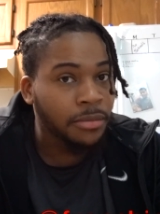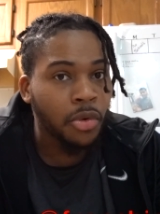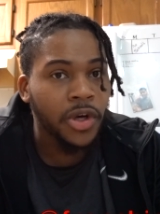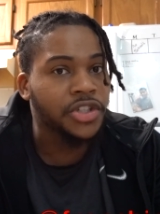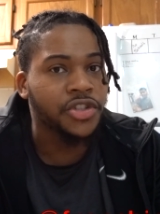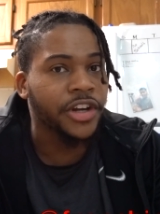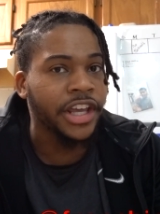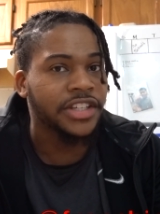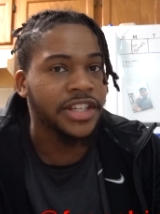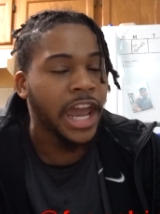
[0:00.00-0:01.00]
the moisture
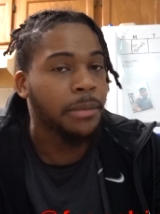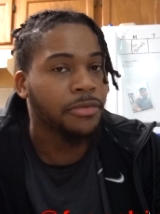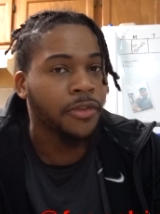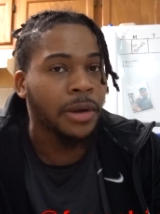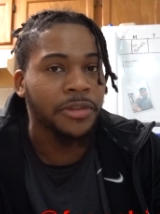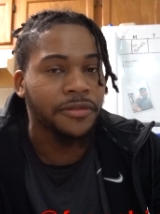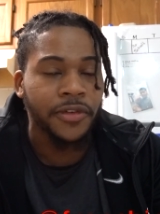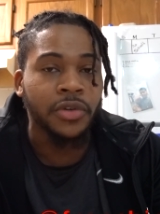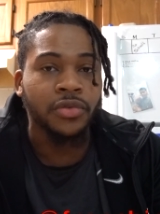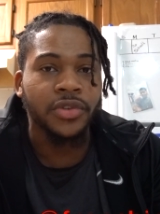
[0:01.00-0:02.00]
escape from the
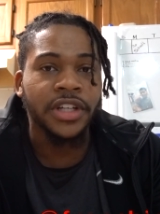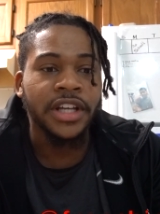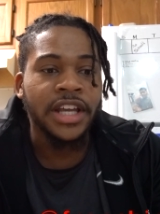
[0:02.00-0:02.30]
food.